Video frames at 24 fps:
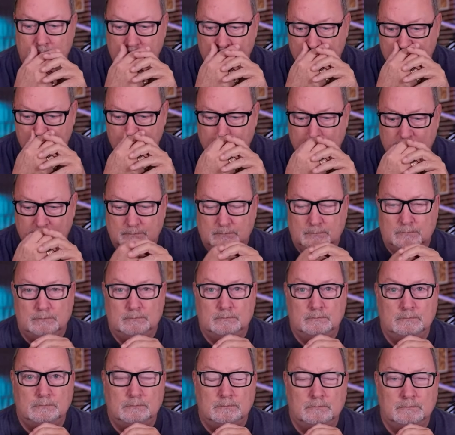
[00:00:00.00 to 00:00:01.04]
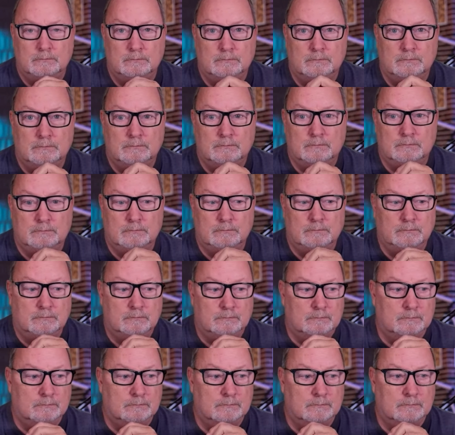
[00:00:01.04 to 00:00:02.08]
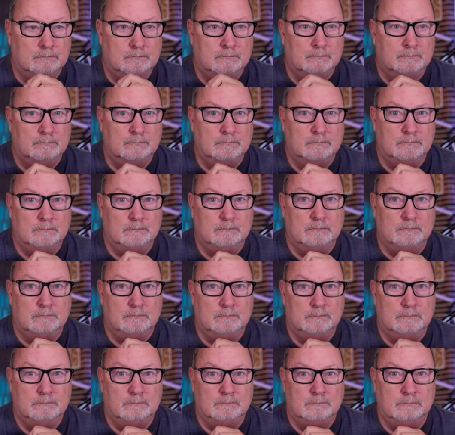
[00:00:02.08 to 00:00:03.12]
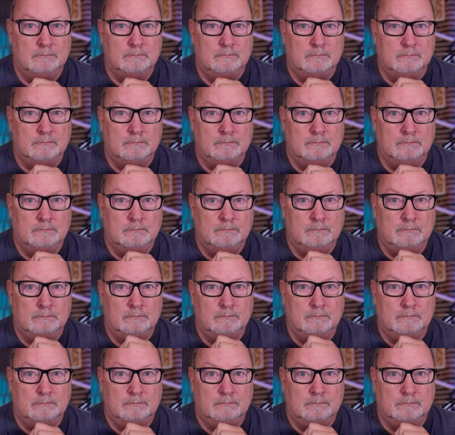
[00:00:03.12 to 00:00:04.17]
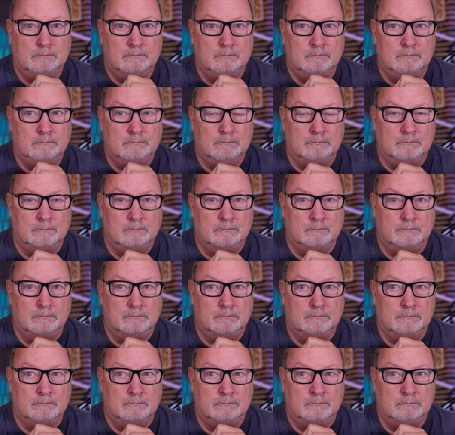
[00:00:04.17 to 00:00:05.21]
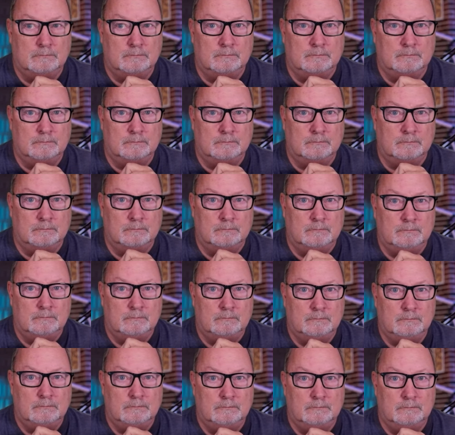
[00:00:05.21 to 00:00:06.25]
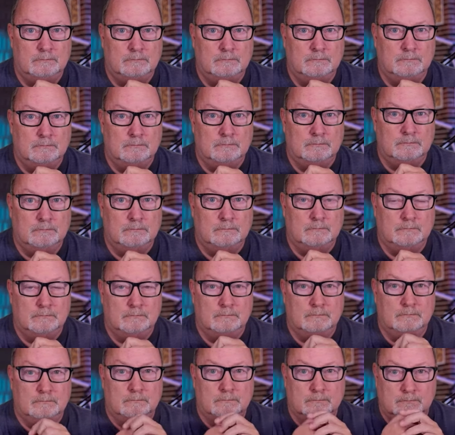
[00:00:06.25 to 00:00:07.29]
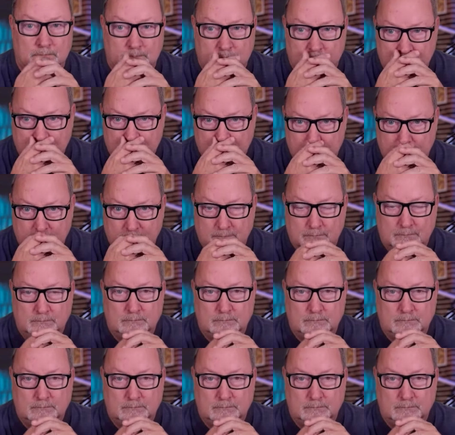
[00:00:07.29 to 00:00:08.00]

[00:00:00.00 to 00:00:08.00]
This person isn't speaking.